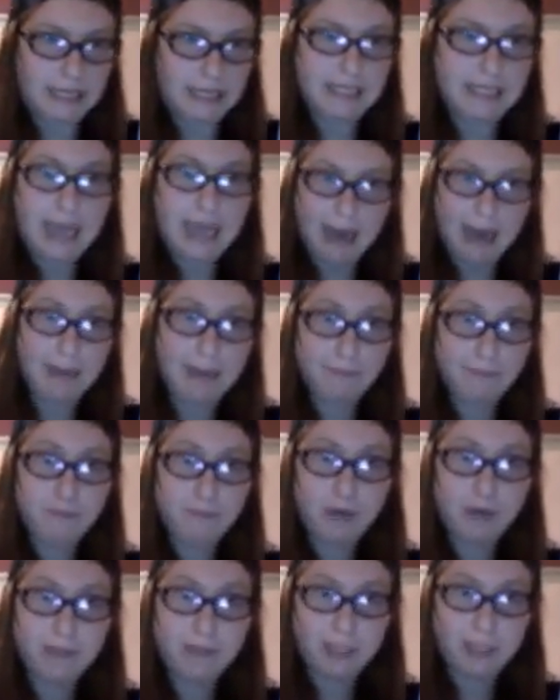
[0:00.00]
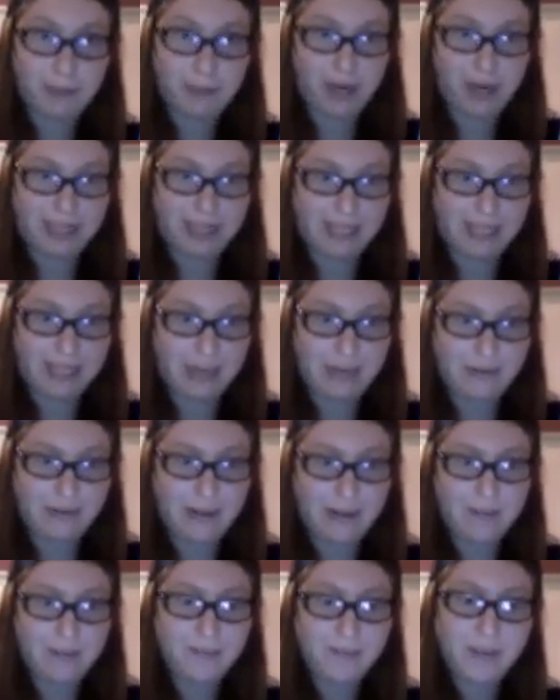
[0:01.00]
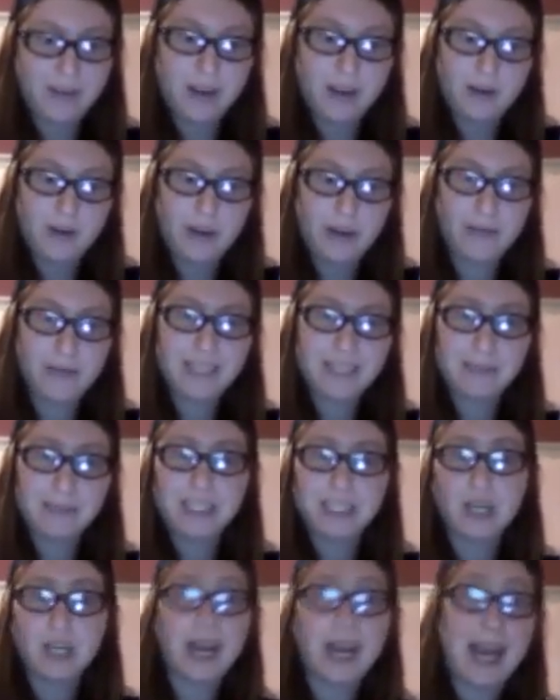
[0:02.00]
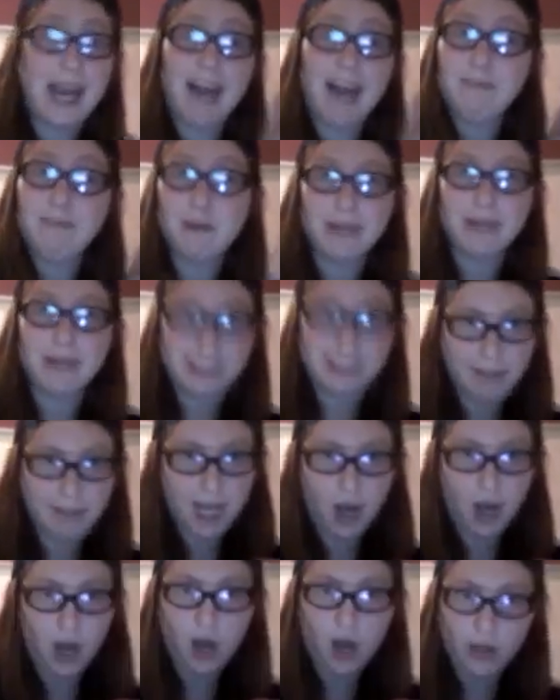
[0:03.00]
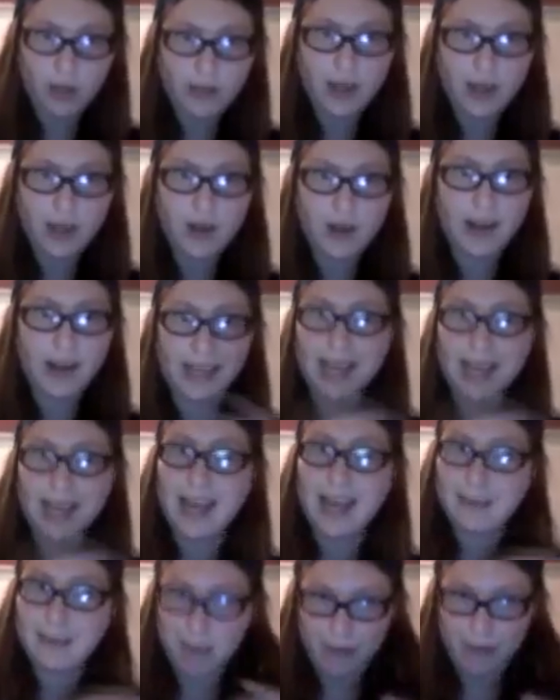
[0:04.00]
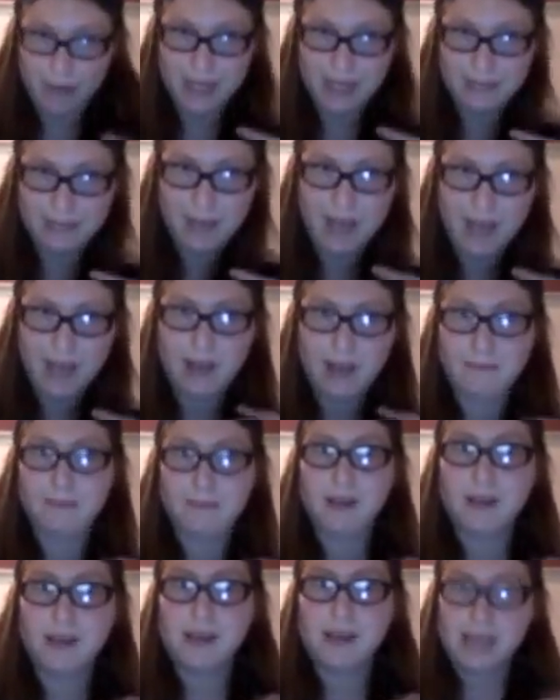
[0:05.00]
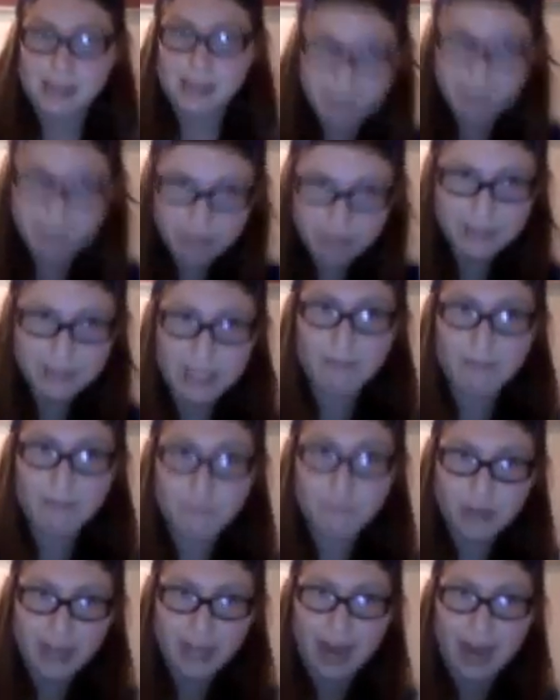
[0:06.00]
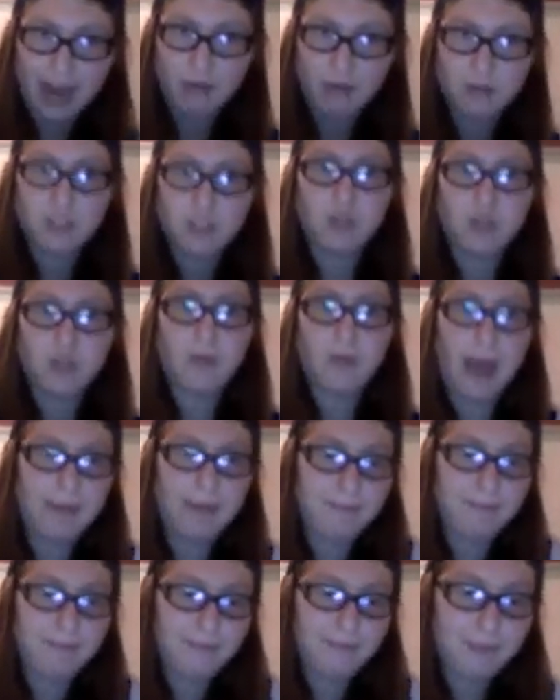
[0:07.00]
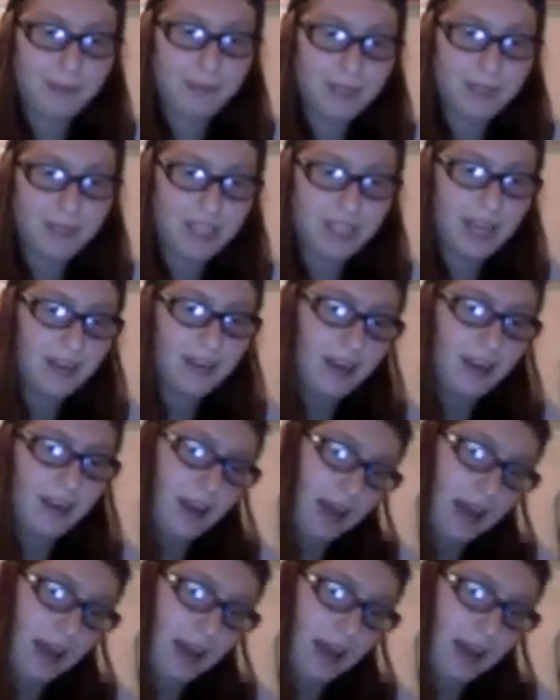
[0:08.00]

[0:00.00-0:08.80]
Yeah, I'm pretty much a procrastinator. Okay, Resume Start. I have my resume on there. I can edit my resume and email to myself and print it out. So yeah, pretty much that.